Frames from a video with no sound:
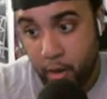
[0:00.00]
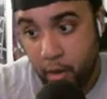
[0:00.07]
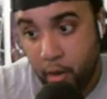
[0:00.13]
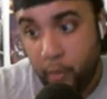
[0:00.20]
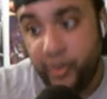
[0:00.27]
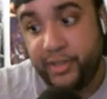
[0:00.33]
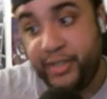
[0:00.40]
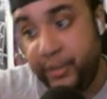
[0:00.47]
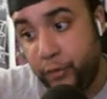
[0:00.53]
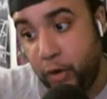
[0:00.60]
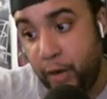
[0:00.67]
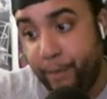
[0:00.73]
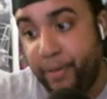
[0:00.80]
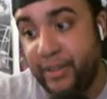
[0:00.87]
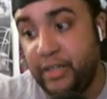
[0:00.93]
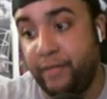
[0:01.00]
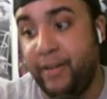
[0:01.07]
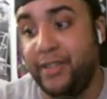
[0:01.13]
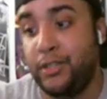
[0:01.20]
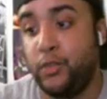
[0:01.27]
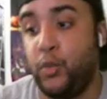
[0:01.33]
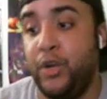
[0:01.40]
We see the replays of
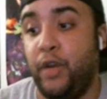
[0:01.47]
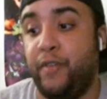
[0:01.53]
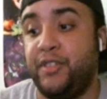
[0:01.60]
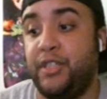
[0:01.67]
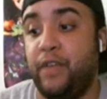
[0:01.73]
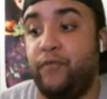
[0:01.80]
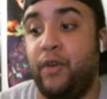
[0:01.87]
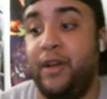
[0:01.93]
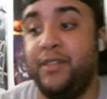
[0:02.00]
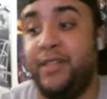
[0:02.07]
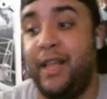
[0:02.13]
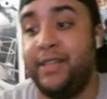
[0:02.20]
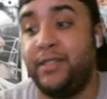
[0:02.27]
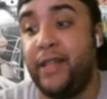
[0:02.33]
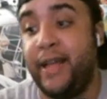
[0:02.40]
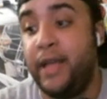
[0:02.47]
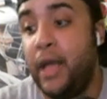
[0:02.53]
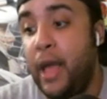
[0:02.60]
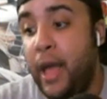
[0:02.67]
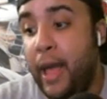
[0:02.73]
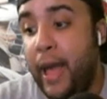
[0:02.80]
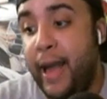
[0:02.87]
Lesnar's win over Seth Rollins last night,
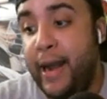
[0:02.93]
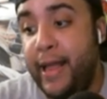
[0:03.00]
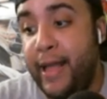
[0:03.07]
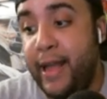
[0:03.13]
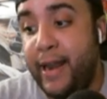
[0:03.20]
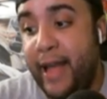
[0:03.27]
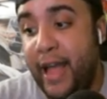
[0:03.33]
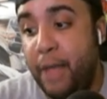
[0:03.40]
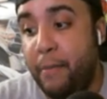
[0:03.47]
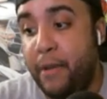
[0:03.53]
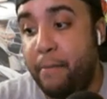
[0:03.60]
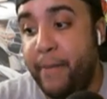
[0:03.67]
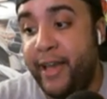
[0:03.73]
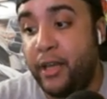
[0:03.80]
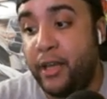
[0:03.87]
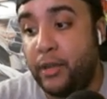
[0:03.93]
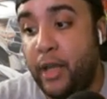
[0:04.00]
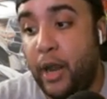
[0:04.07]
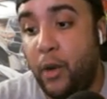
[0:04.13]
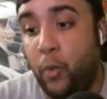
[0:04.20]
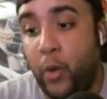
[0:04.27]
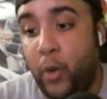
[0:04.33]
and he and Heyman make
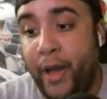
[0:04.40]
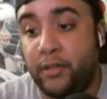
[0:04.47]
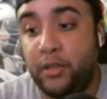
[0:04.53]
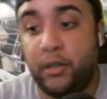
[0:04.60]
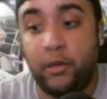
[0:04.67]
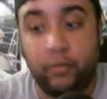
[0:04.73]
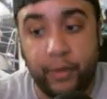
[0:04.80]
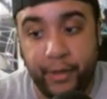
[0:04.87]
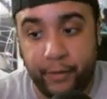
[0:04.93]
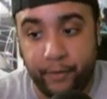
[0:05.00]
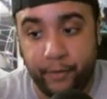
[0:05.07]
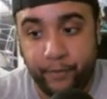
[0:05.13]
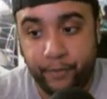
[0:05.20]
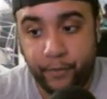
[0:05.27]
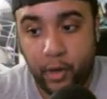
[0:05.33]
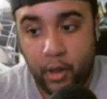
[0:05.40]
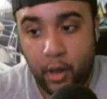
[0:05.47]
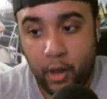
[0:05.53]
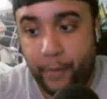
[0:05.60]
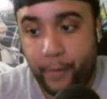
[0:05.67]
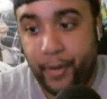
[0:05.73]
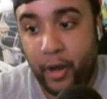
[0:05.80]
their way to the ring.
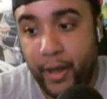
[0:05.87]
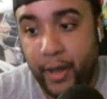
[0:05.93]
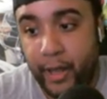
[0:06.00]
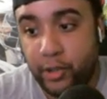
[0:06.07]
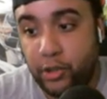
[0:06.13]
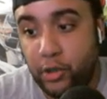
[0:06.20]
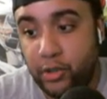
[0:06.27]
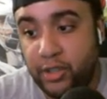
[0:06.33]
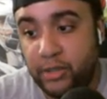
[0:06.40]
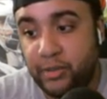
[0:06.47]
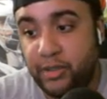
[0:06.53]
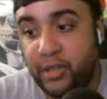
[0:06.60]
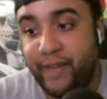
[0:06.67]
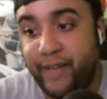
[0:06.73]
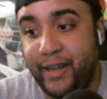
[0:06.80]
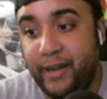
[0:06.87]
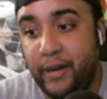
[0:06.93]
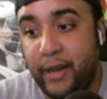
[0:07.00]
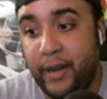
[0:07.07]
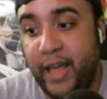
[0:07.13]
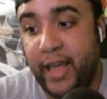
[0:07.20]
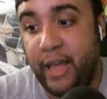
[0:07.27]
Paul introduces himself and
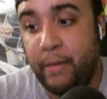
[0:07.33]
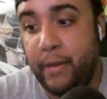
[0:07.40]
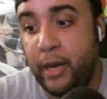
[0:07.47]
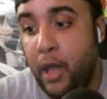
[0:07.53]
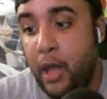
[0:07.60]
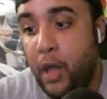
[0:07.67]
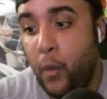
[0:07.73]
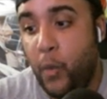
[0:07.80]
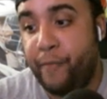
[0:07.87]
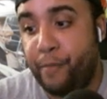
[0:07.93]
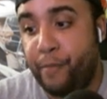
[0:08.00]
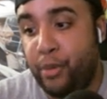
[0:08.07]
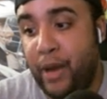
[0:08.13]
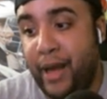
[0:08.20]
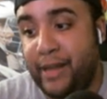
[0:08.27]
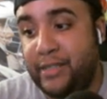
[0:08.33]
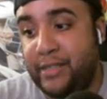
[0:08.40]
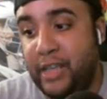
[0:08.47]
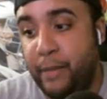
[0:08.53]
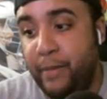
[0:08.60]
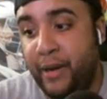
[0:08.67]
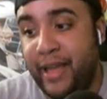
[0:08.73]
Heyman with Brock
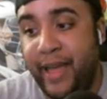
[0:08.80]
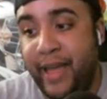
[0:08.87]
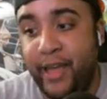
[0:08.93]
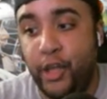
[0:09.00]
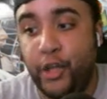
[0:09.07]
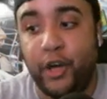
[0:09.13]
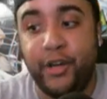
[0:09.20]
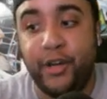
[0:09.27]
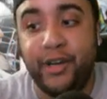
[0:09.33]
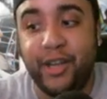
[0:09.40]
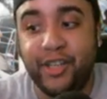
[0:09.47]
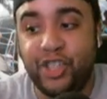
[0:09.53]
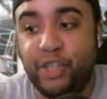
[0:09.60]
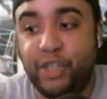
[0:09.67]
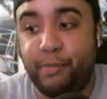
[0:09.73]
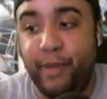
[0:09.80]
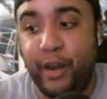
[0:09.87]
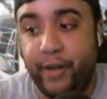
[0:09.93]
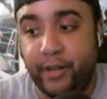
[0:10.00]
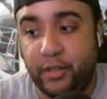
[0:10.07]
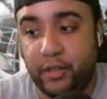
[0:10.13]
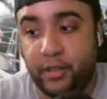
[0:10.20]
seemingly in good
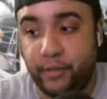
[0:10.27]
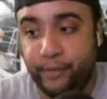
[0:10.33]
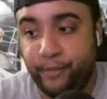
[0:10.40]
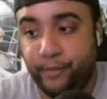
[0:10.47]
spirits.